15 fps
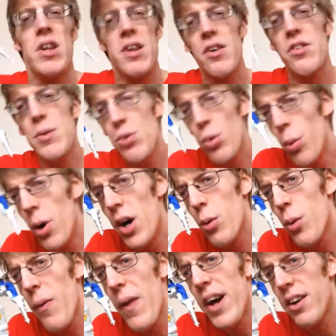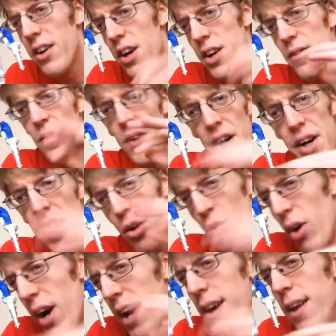He does seem to work with that kind of light
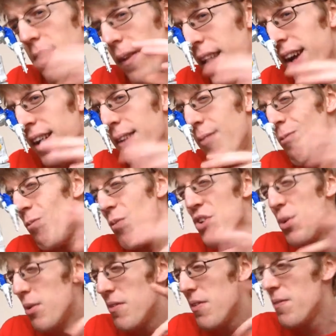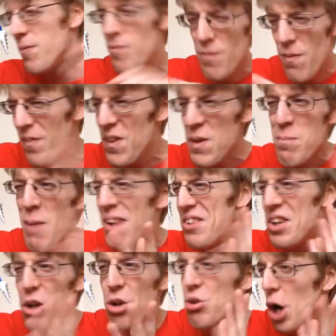grey thing, there's a bit of a
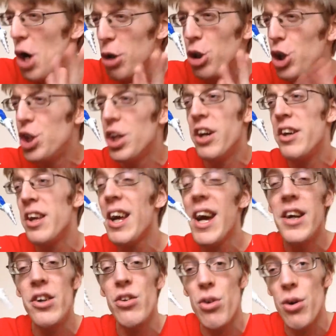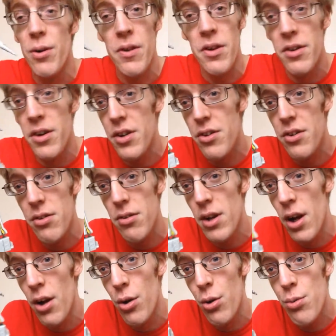thematic touch, and again he's got the nice
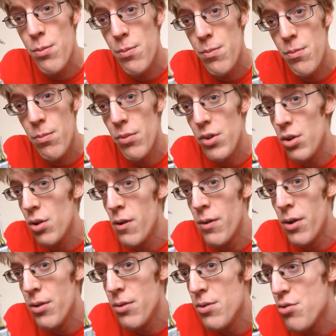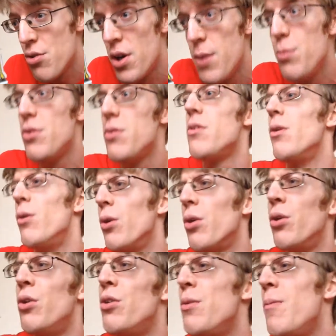yellow silver stripes that look
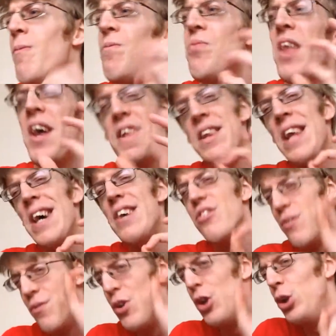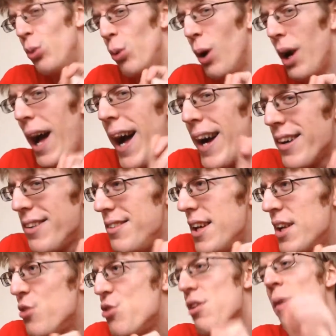good. Nice visual
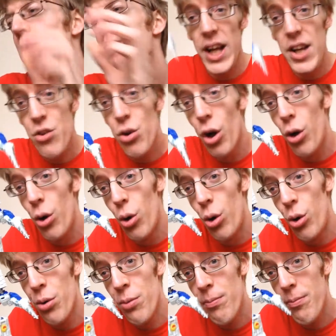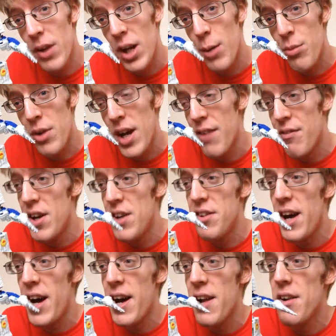accent. He's got a horn that comes out of his
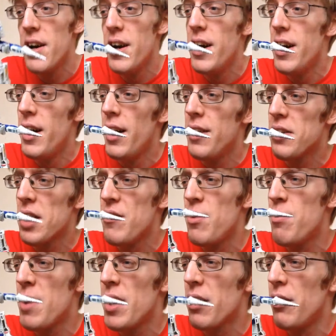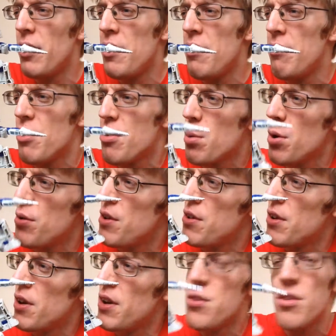head, giving him that kind of, I suppose
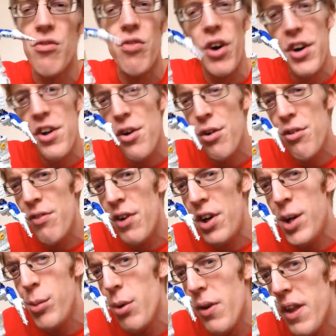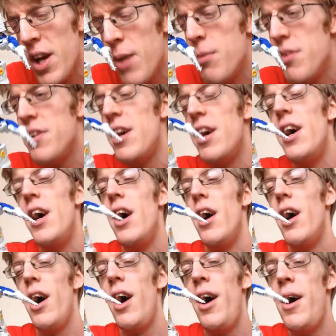it's a rhino vibe with him, isn't it?
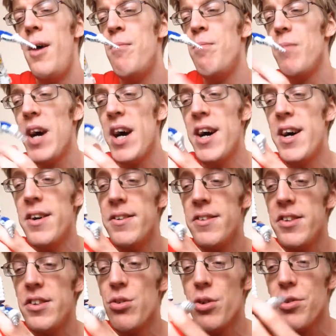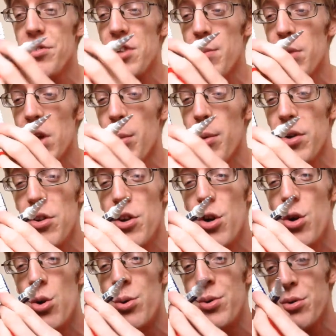And he's got something a bit
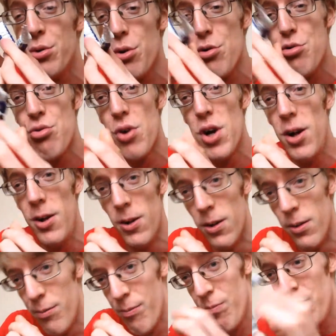new, he's got a drill